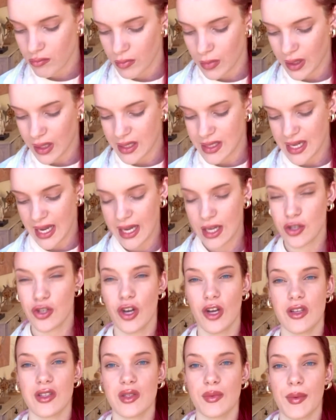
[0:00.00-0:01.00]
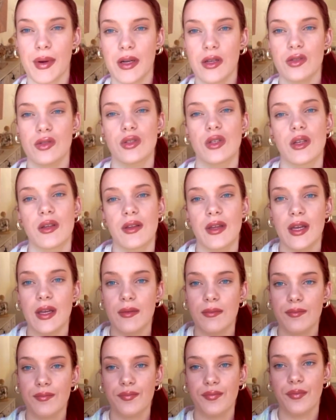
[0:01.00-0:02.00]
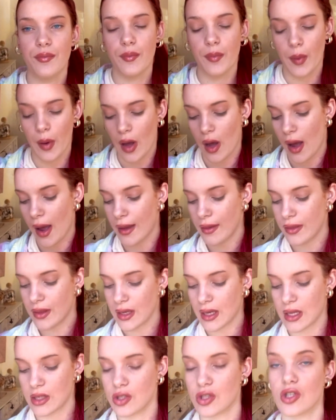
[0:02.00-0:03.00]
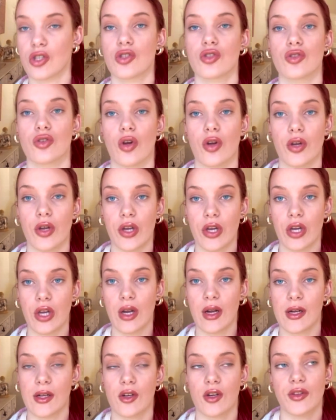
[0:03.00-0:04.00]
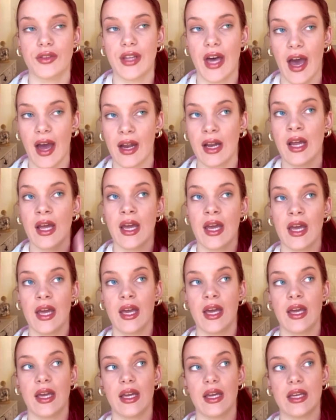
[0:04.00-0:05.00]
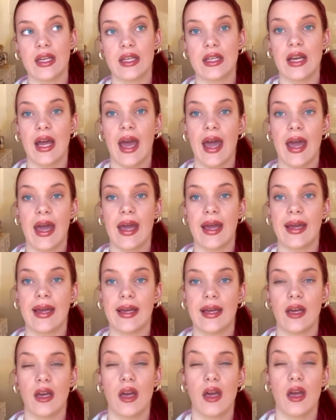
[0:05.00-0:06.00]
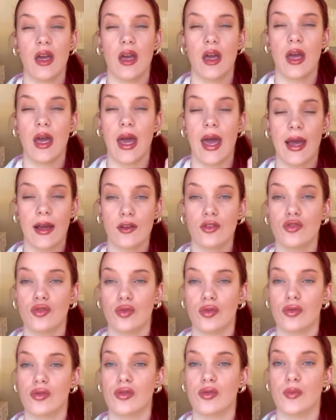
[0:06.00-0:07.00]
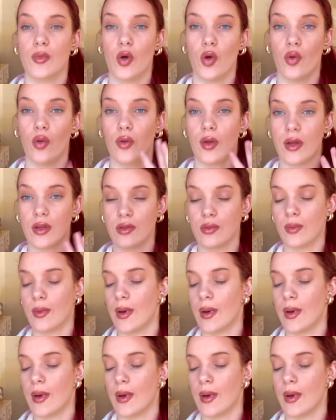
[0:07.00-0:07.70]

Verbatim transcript: like a t-shirt sweater sort of thing. But I think it's just so cute. And I got that in a extra small as